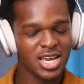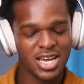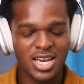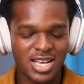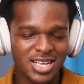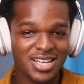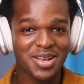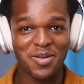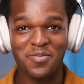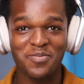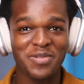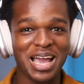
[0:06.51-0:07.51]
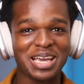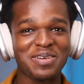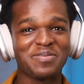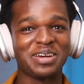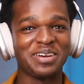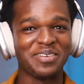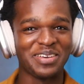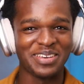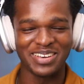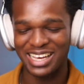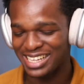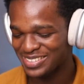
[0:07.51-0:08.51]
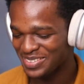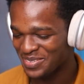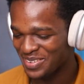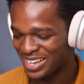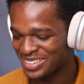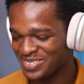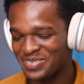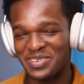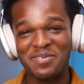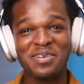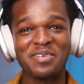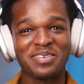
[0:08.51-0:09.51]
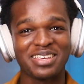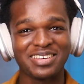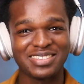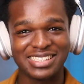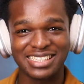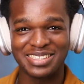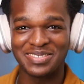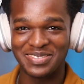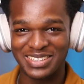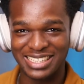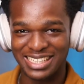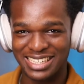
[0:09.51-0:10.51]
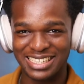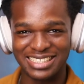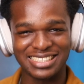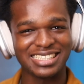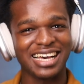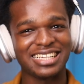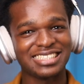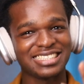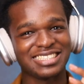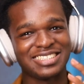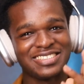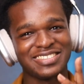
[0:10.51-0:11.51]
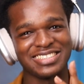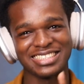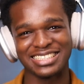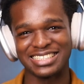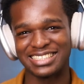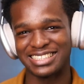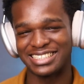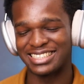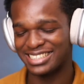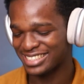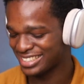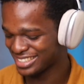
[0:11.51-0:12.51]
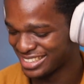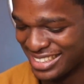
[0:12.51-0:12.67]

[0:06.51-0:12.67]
Good by Gabriel Henrique. You guys, we're gonna be reacting to Gabriel Henrique singing Feeling Good. Guys, let's go straight into this.